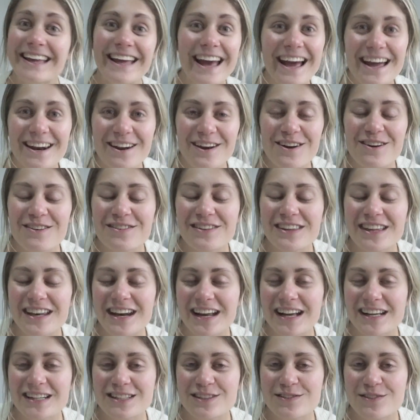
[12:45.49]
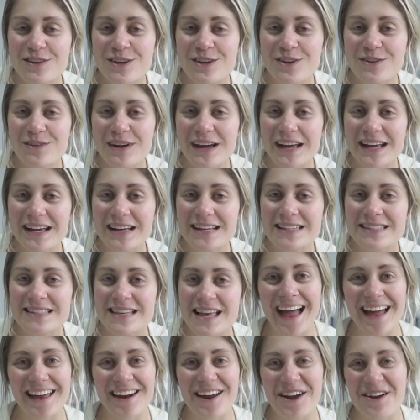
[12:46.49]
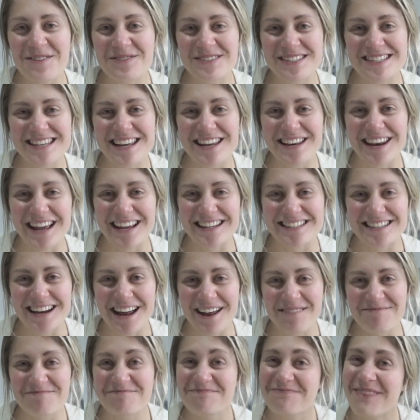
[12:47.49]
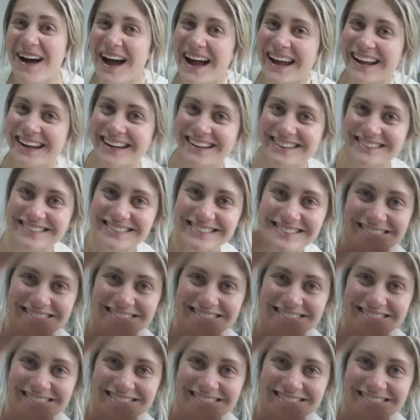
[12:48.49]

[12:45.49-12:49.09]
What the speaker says: get over the next few weeks, and I hope to see you next time. Bye.